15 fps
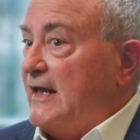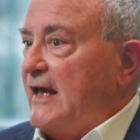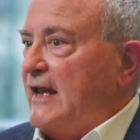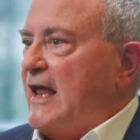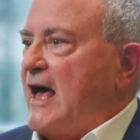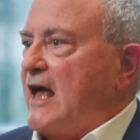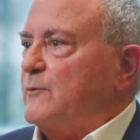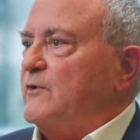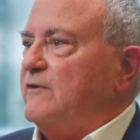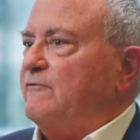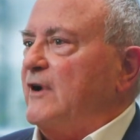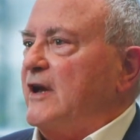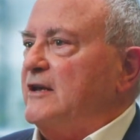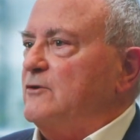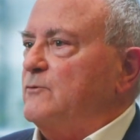And how do we
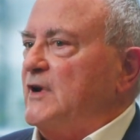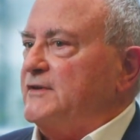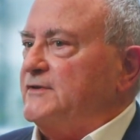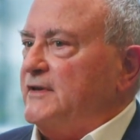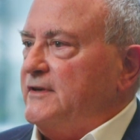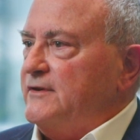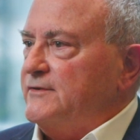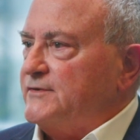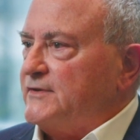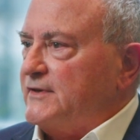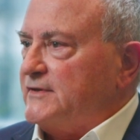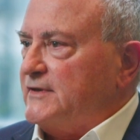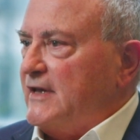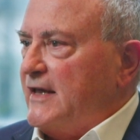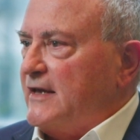find new ways to use
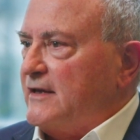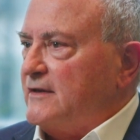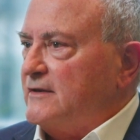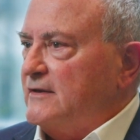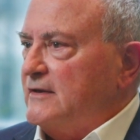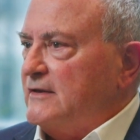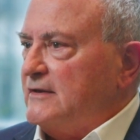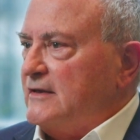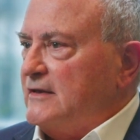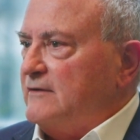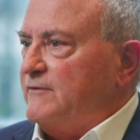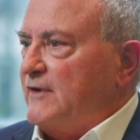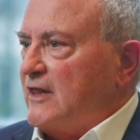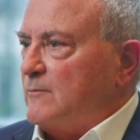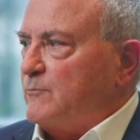this data to
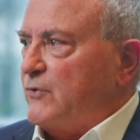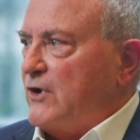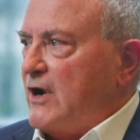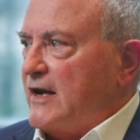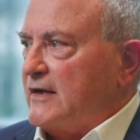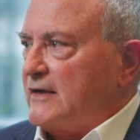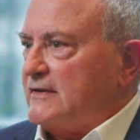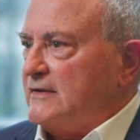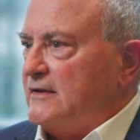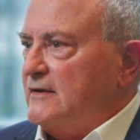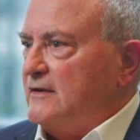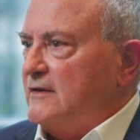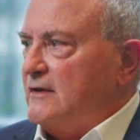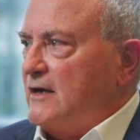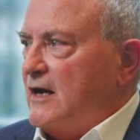develop products
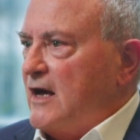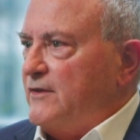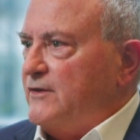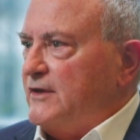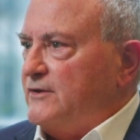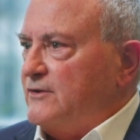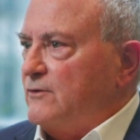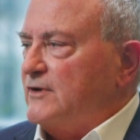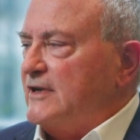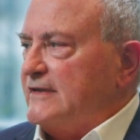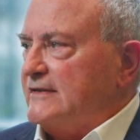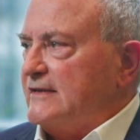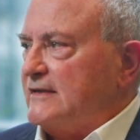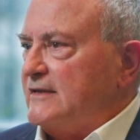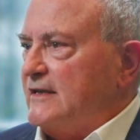that don't
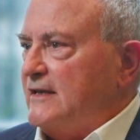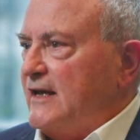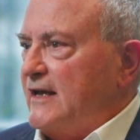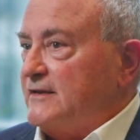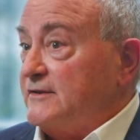exist today?